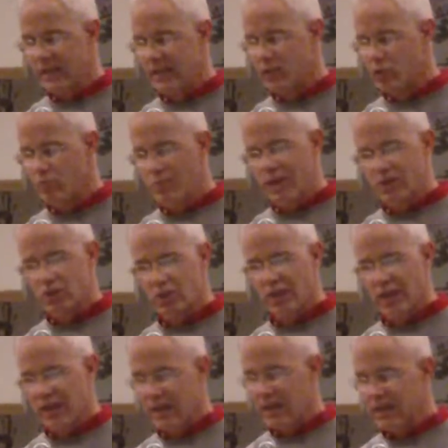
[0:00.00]
and as you
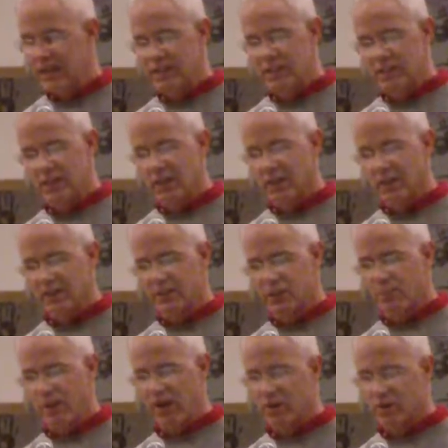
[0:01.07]
mentioned, he still
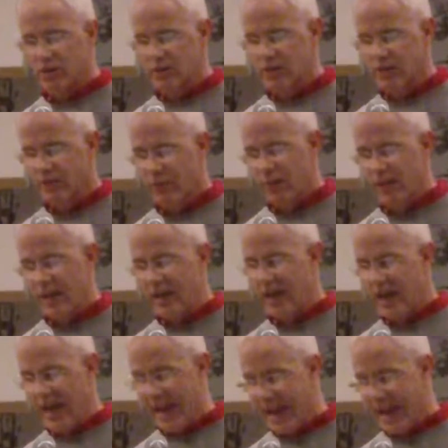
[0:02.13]
inspires us every day.